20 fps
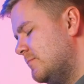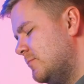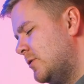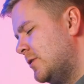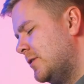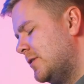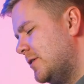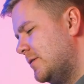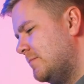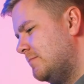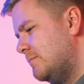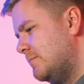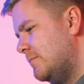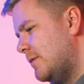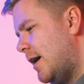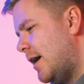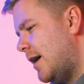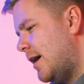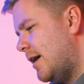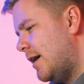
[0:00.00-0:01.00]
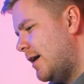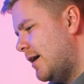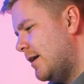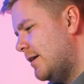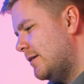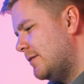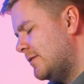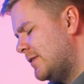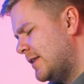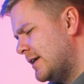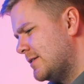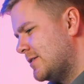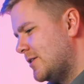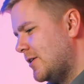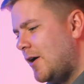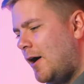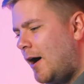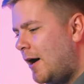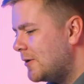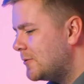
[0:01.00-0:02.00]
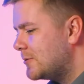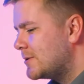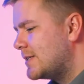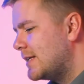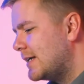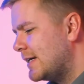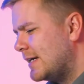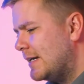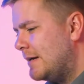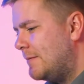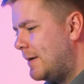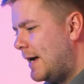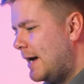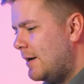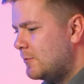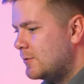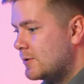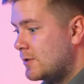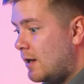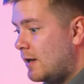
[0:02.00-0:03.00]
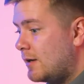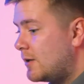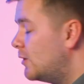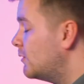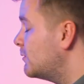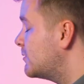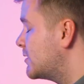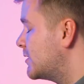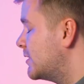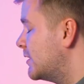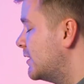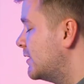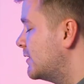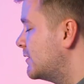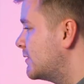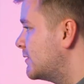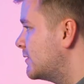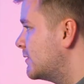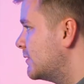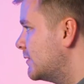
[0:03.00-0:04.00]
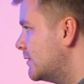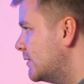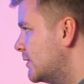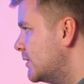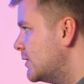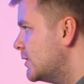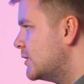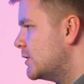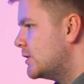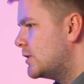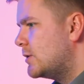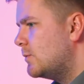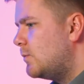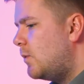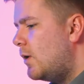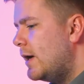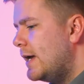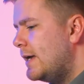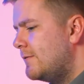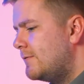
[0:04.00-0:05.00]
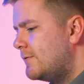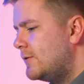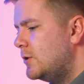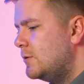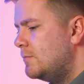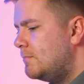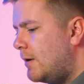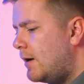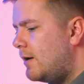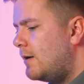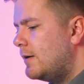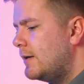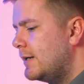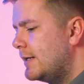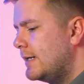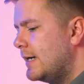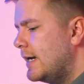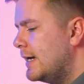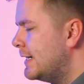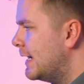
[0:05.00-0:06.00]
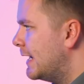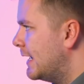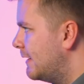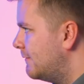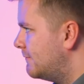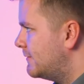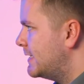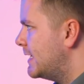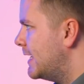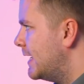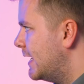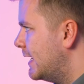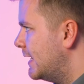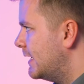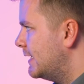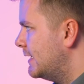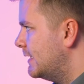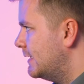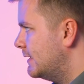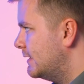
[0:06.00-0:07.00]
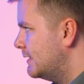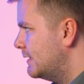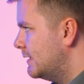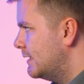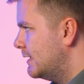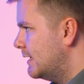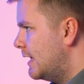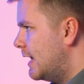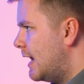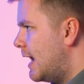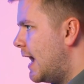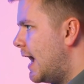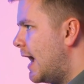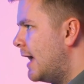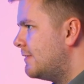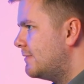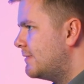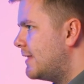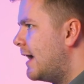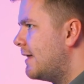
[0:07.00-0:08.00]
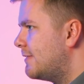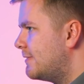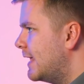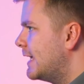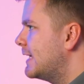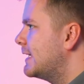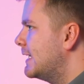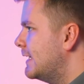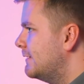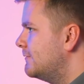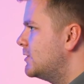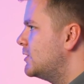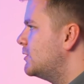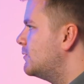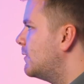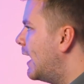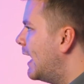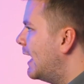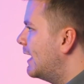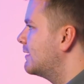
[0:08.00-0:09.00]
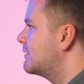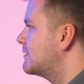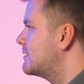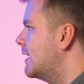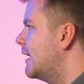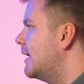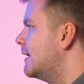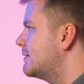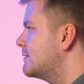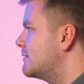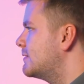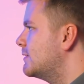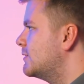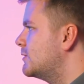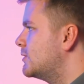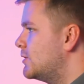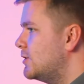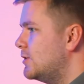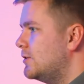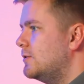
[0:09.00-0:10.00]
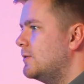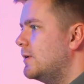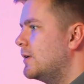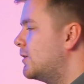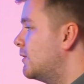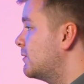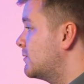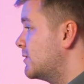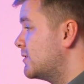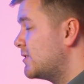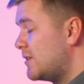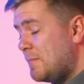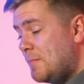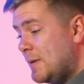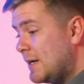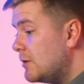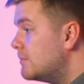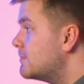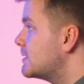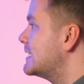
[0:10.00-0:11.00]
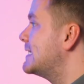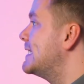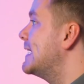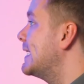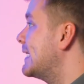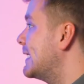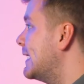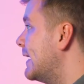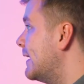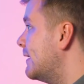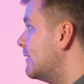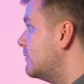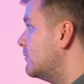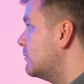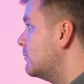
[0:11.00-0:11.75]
one of the uh, things that I was thinking about was like concerts. Mm. So what if you buy an NFT, and that then gives you access to a concert? So it becomes a ticket